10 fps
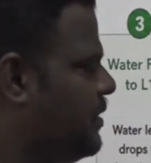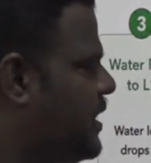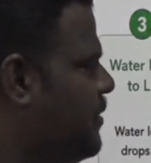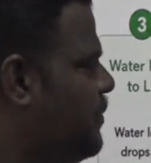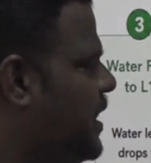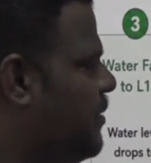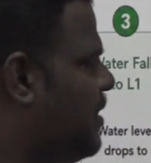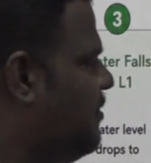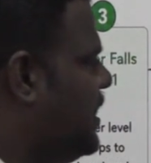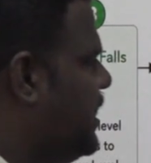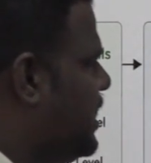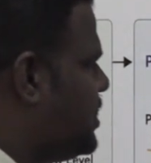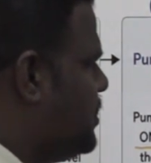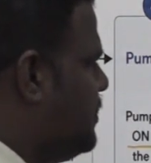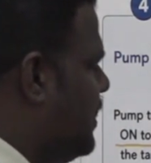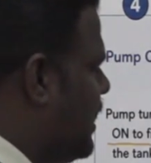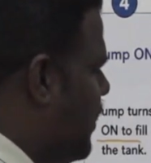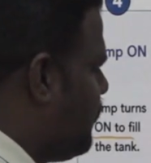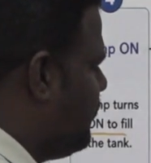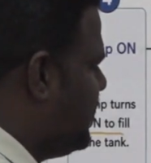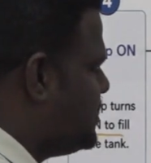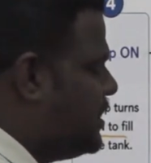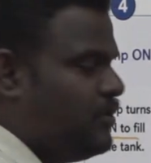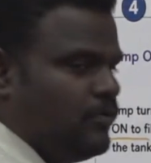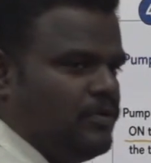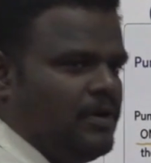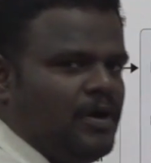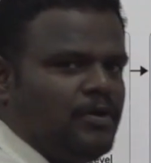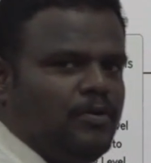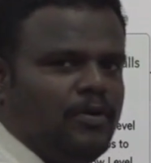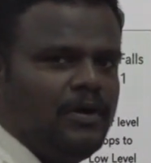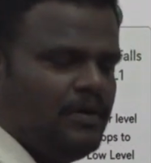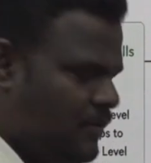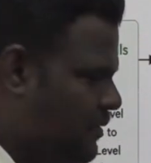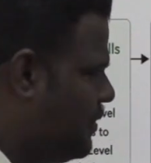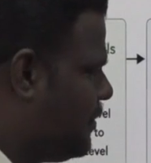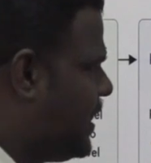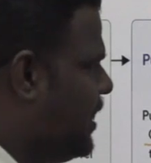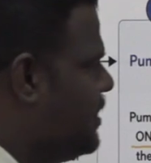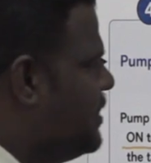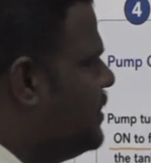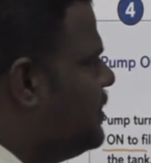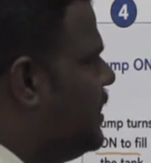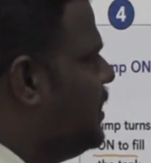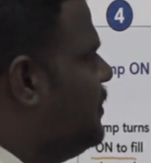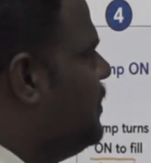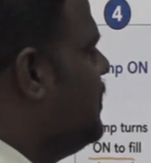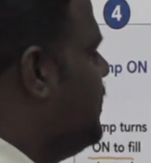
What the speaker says: Okay. Medium level indication lamp we need to glow. Okay. Then